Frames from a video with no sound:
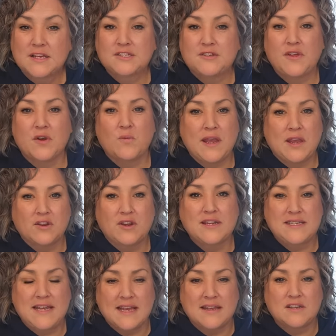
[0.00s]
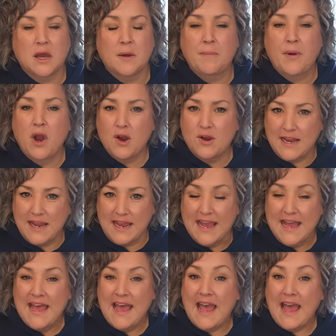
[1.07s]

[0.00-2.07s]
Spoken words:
so that we could attend a party